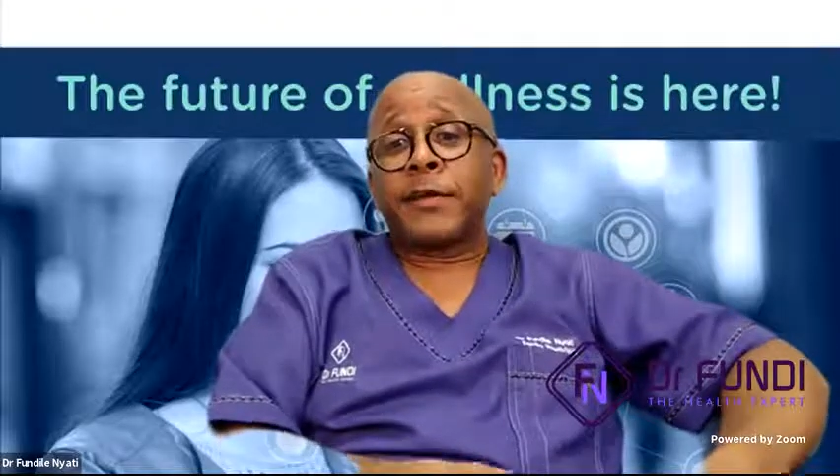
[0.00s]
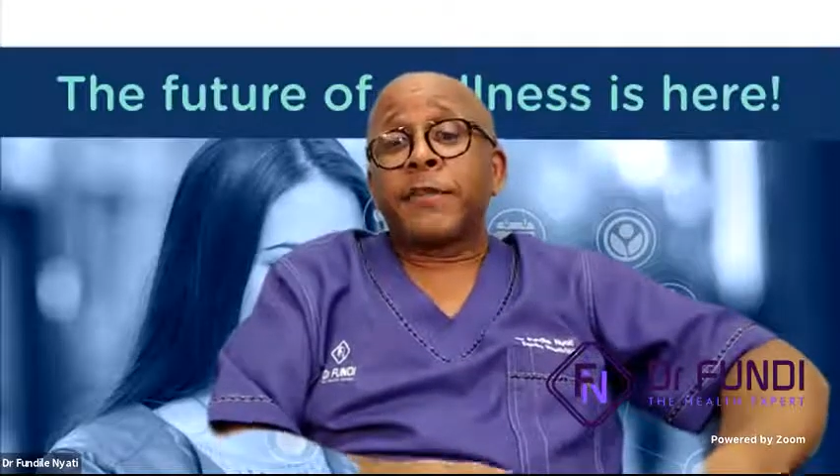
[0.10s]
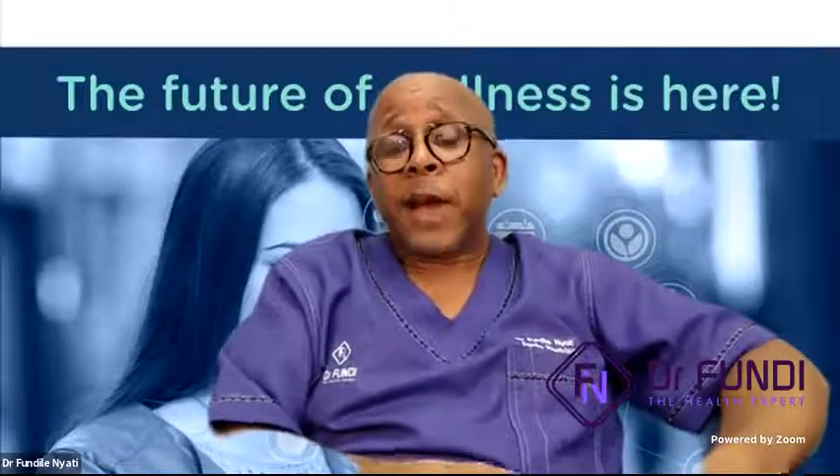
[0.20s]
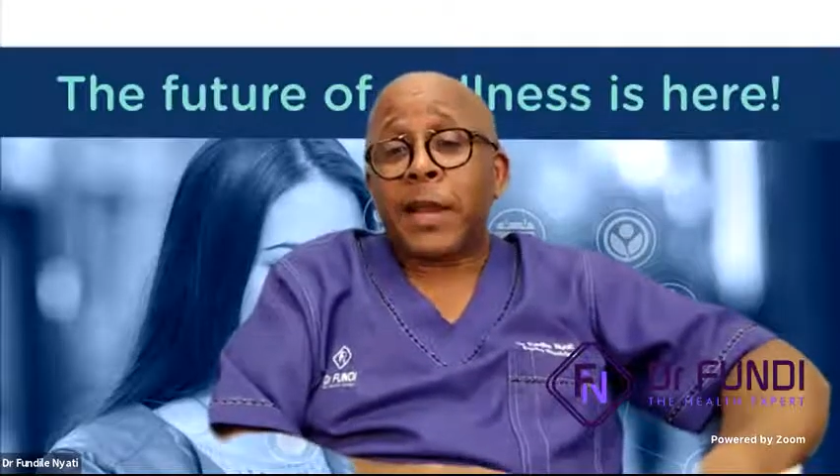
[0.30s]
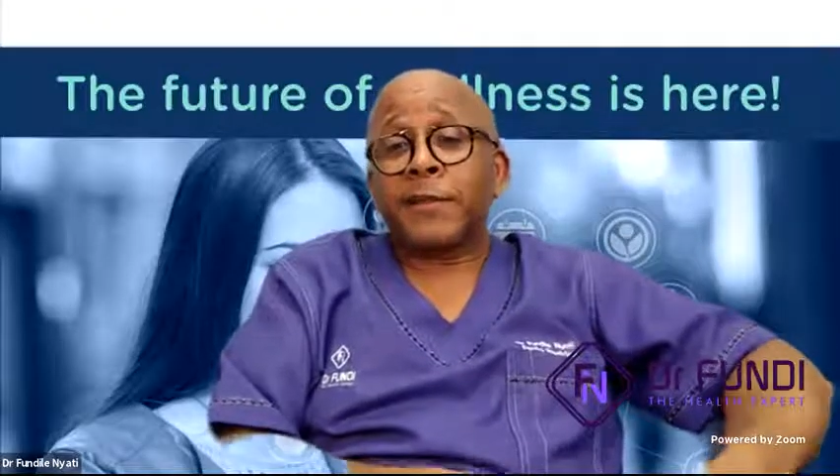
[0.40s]

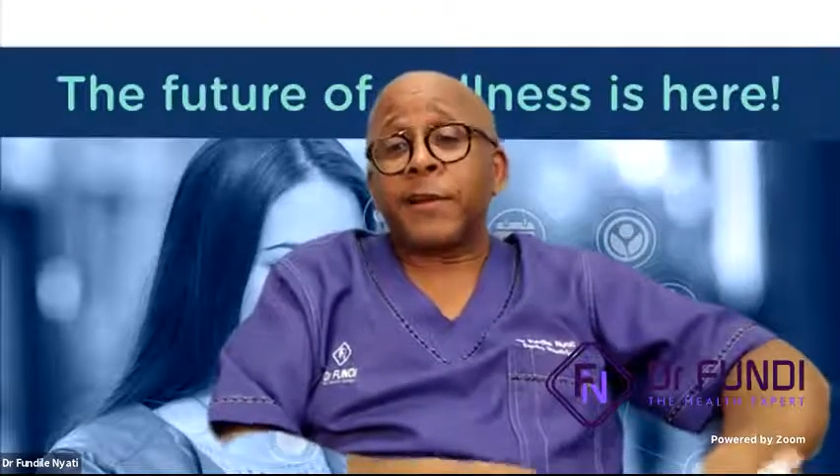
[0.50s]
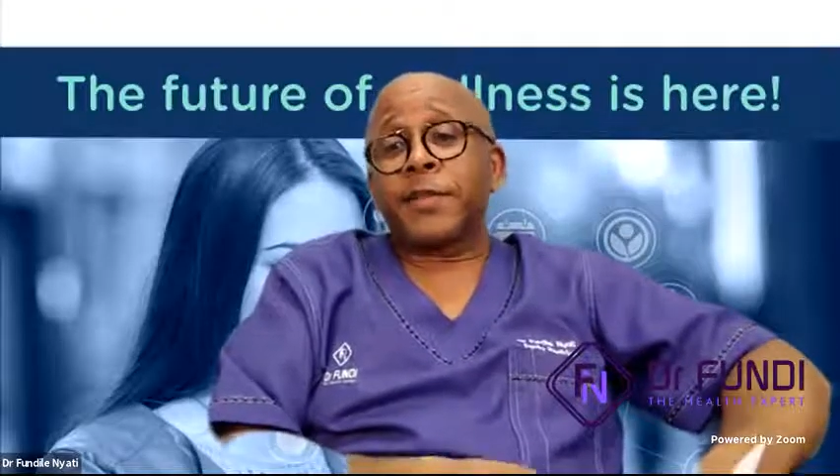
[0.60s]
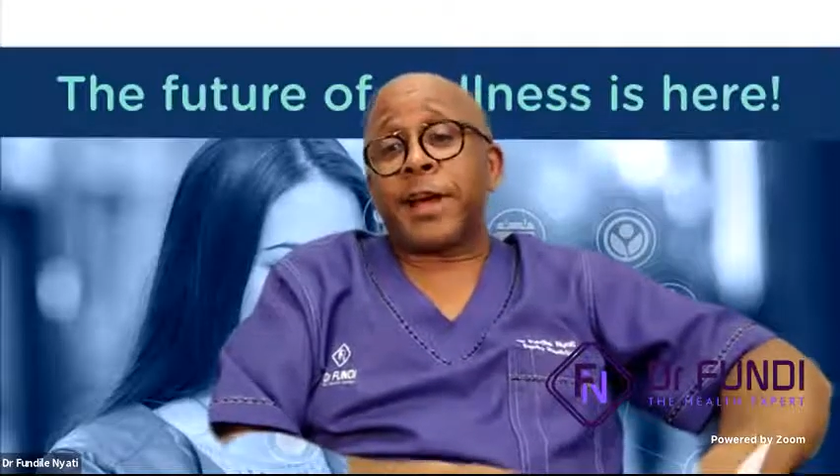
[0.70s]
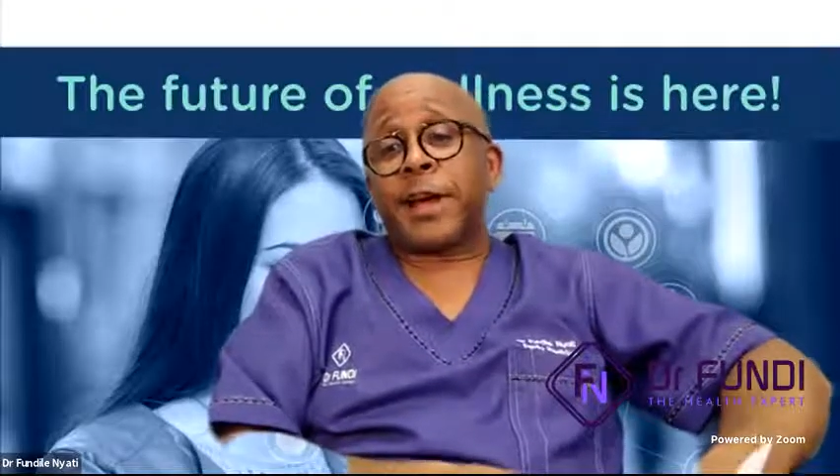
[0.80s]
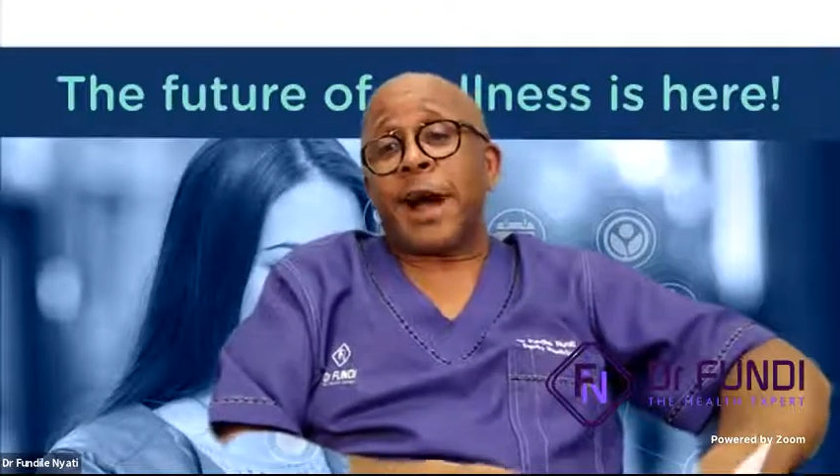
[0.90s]
challenging
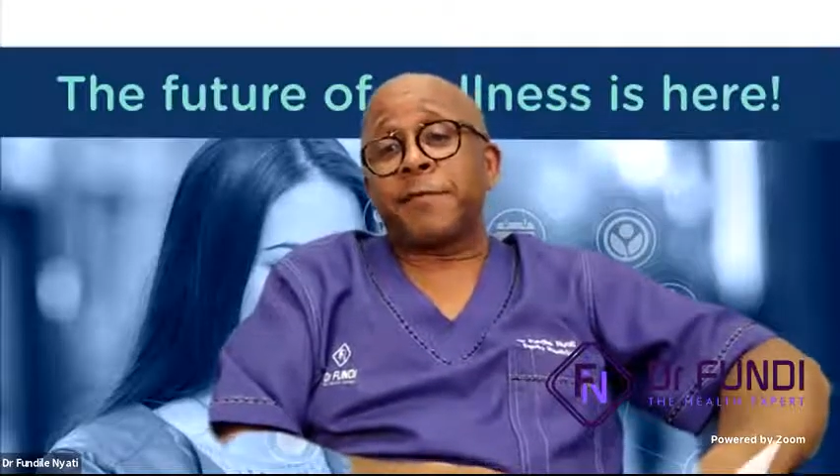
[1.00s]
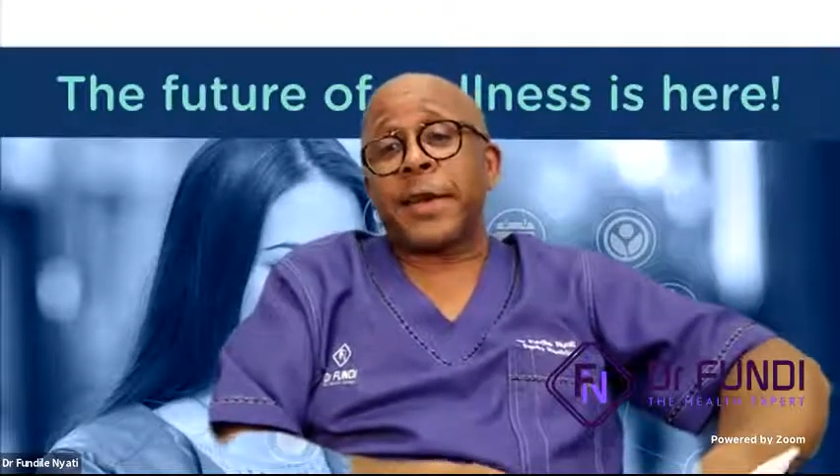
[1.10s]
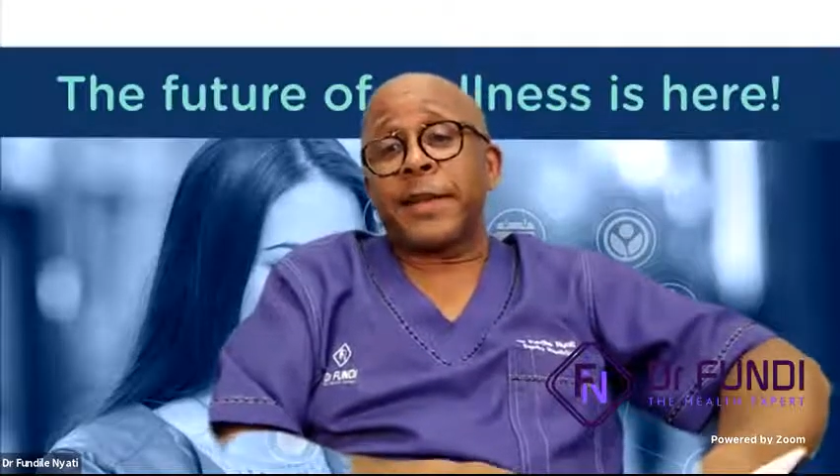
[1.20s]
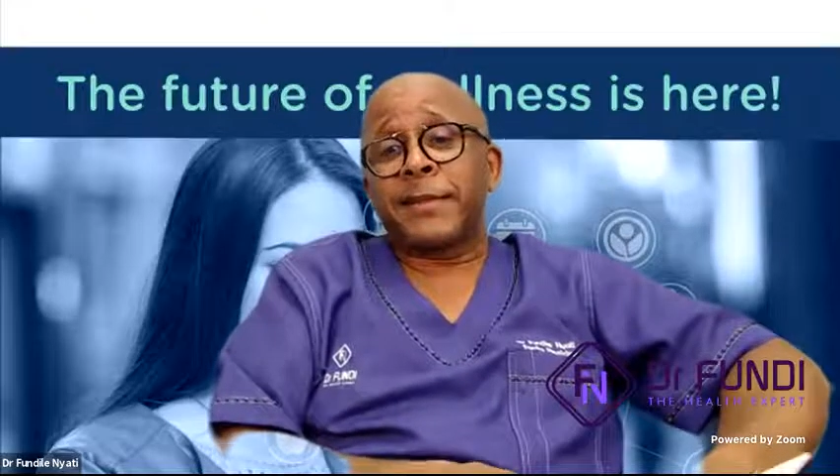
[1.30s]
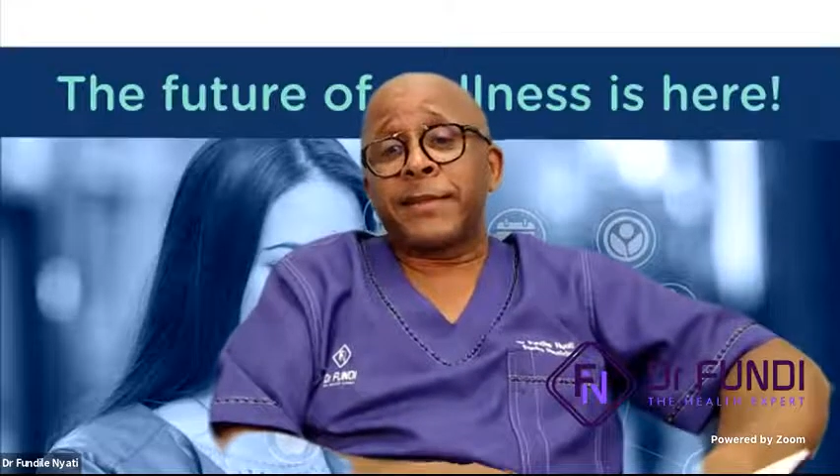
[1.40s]
the
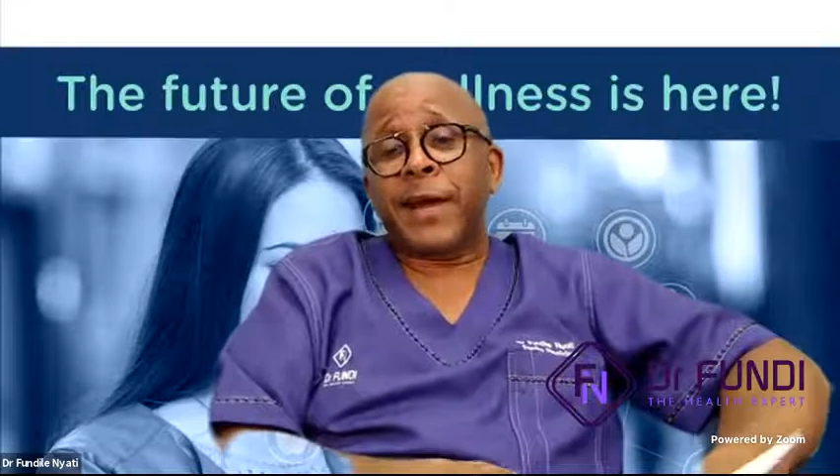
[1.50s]
government,